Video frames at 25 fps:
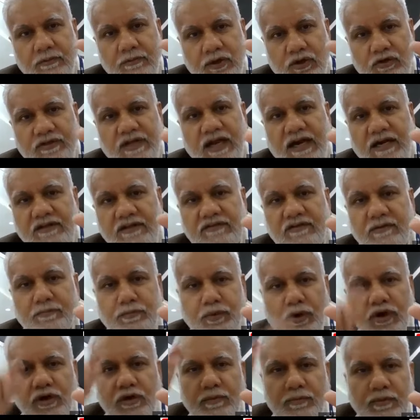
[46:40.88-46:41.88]
because that is
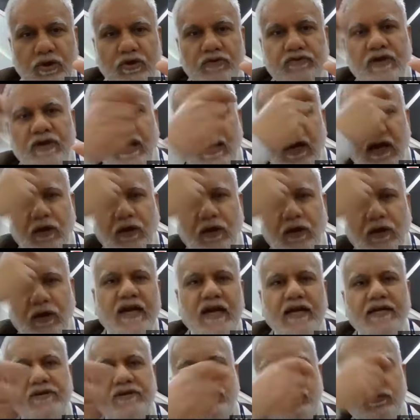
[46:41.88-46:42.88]
important, because around
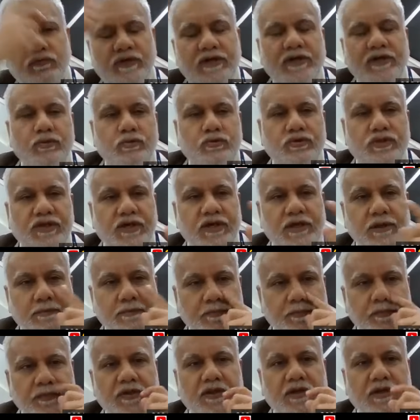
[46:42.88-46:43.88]
that you will do the
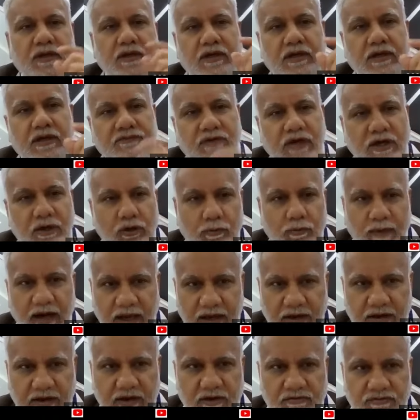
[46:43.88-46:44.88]

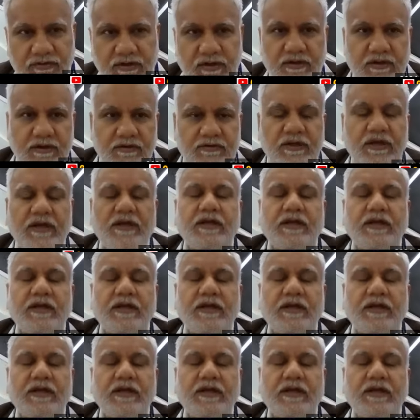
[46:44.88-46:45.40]
fundoplication.